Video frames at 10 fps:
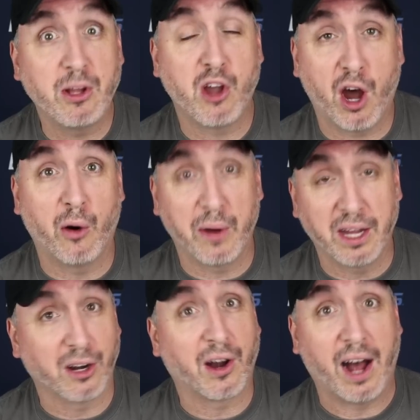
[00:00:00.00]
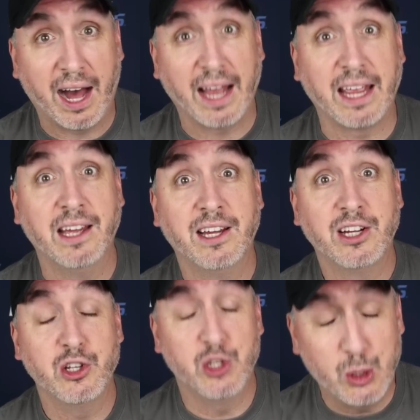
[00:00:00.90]
up and go here. I
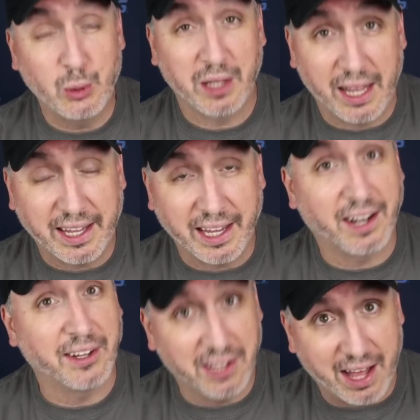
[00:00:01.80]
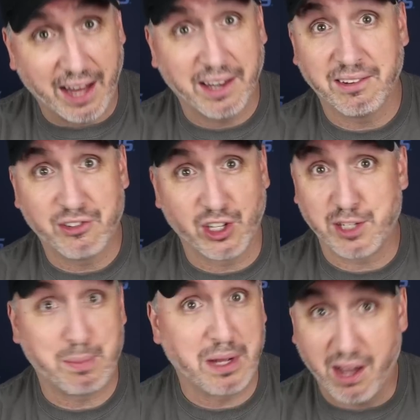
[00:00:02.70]
do like it a lot.
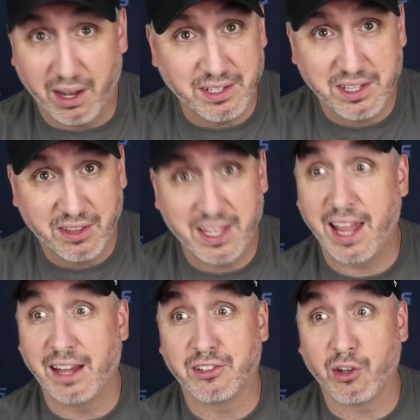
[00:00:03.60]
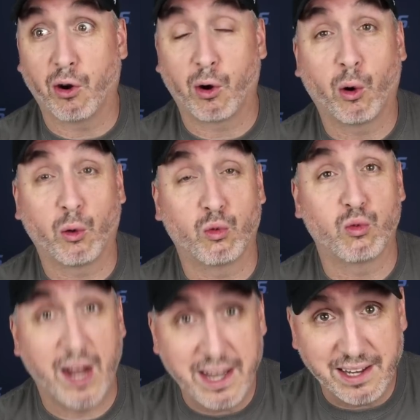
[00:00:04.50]
Just because the A's are
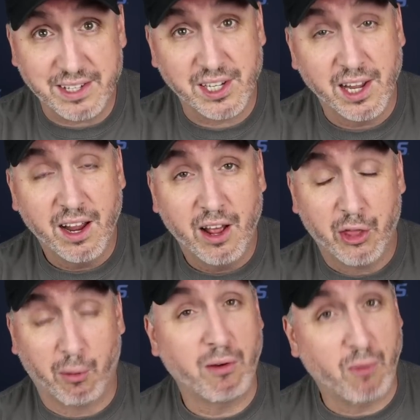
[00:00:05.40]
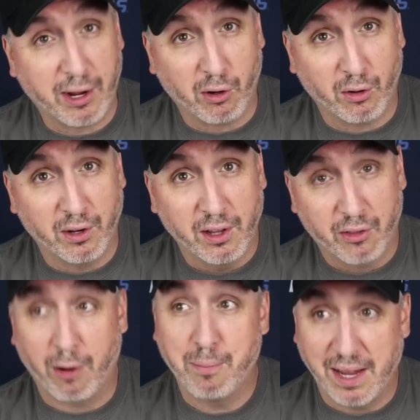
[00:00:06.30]
horrendous. They're on record.
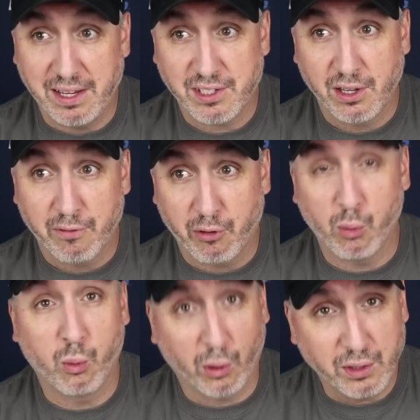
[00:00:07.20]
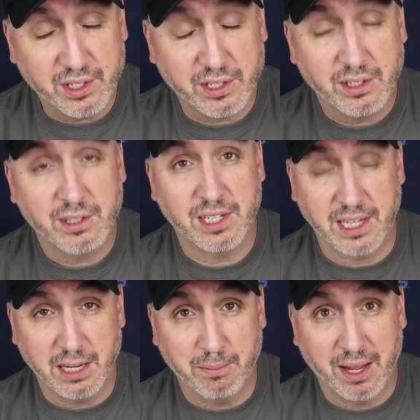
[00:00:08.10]
They're on pace for the worst
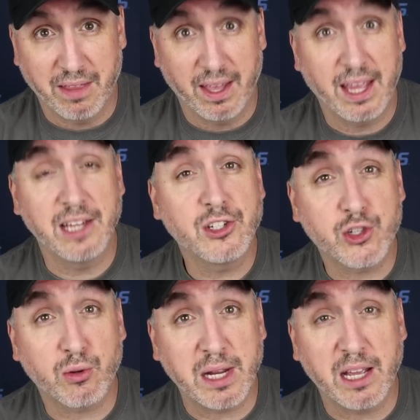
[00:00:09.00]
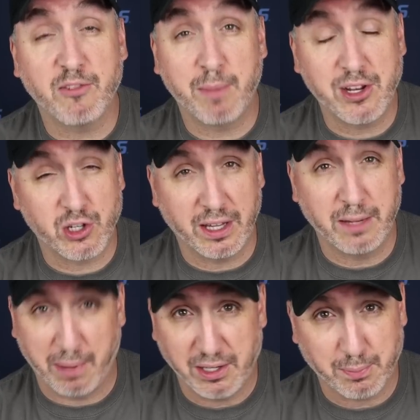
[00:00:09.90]
team in the history of Major
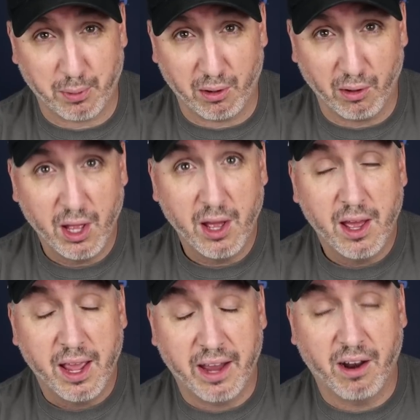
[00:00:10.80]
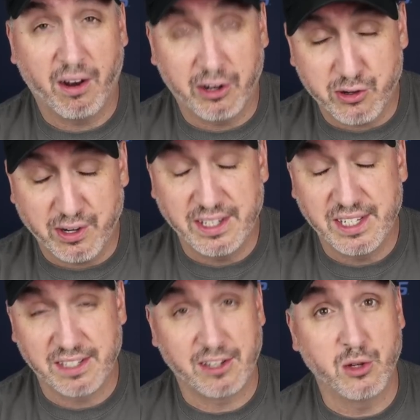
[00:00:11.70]
League Baseball in a
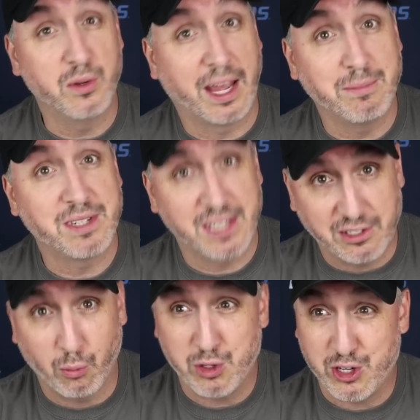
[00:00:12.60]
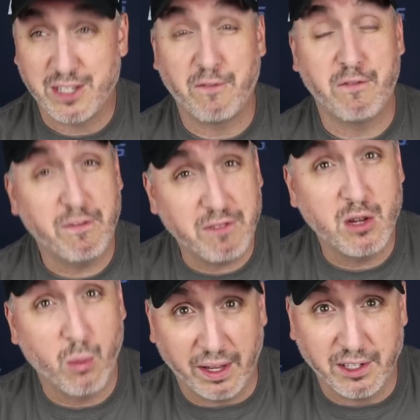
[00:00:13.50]
162-game season, which is
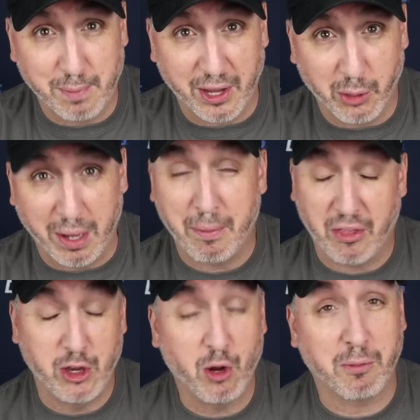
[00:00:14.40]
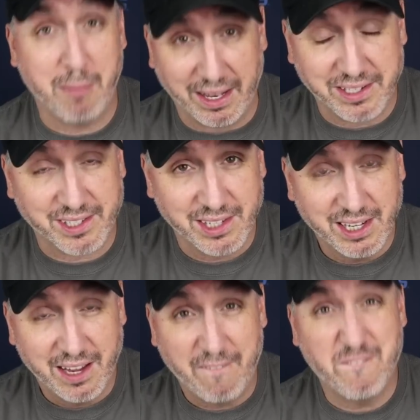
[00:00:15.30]
50 wins, by the way, but the New York Mets,
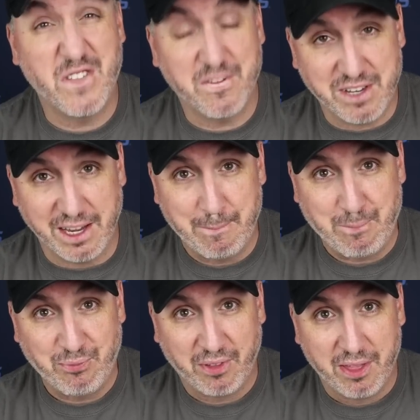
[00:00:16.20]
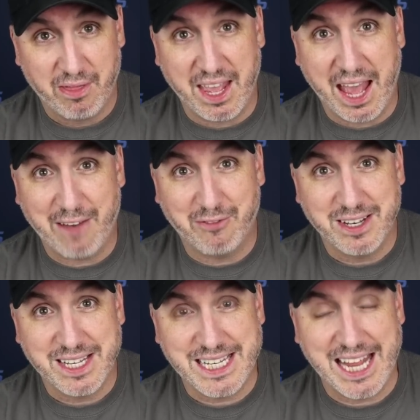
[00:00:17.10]
50. They have
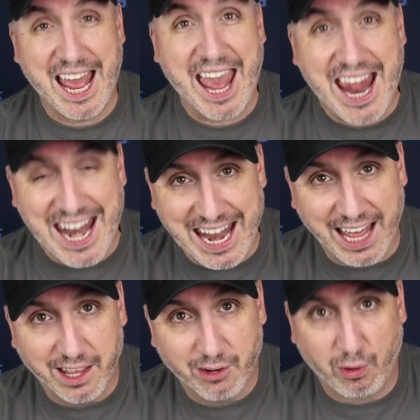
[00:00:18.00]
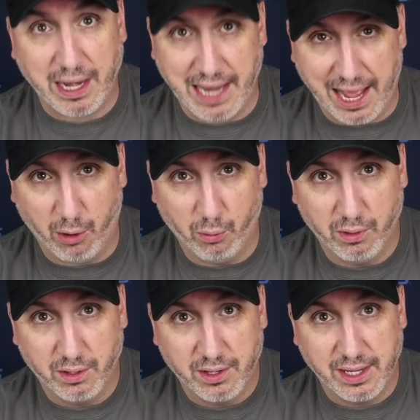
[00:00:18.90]
10 right now.
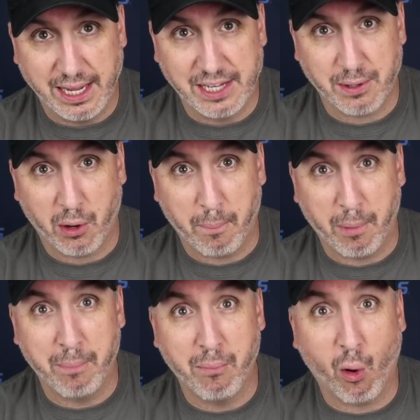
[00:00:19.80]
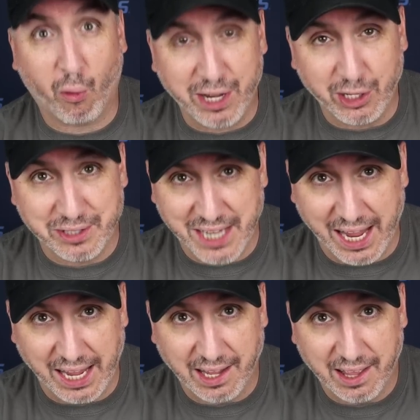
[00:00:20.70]
It's Memorial
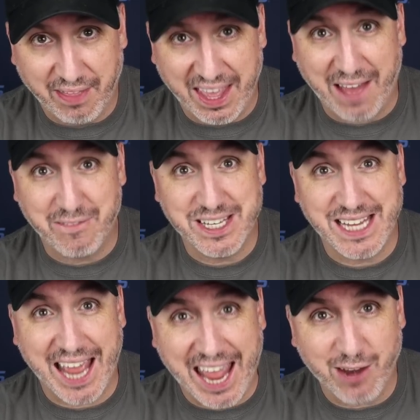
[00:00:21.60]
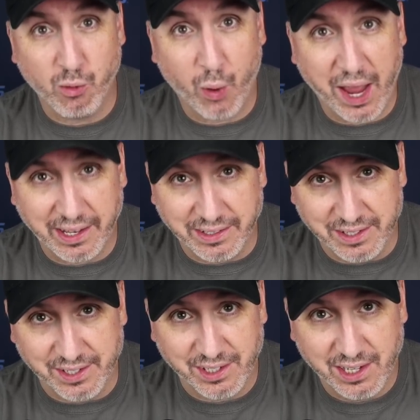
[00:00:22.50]
Day. They have 10
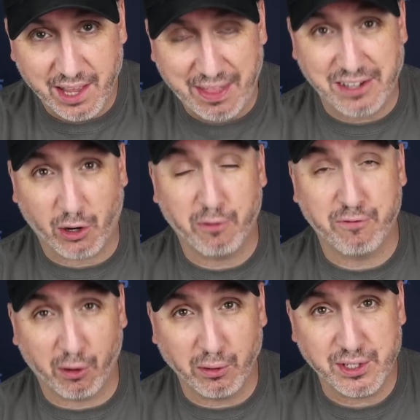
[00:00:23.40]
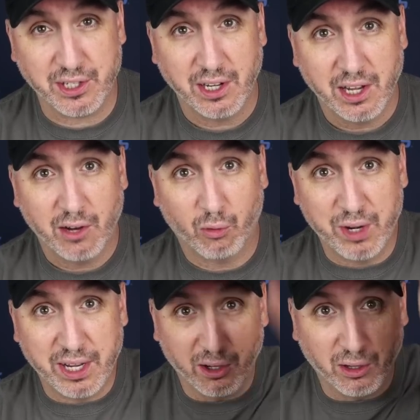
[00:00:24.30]
wins. That's our first
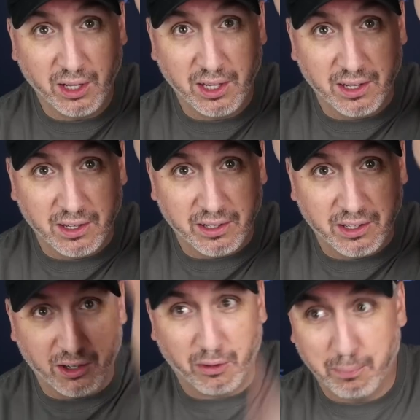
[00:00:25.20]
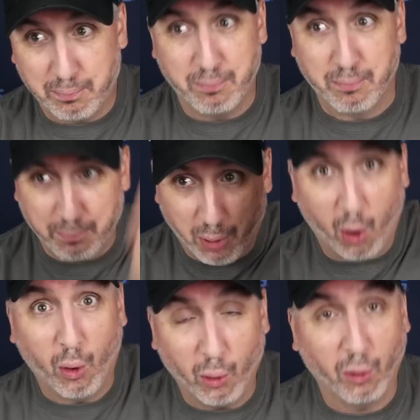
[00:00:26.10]
real, you know,
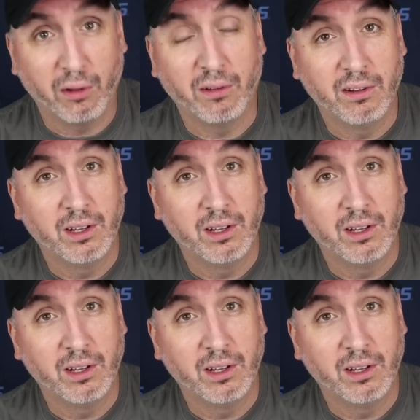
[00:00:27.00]
poll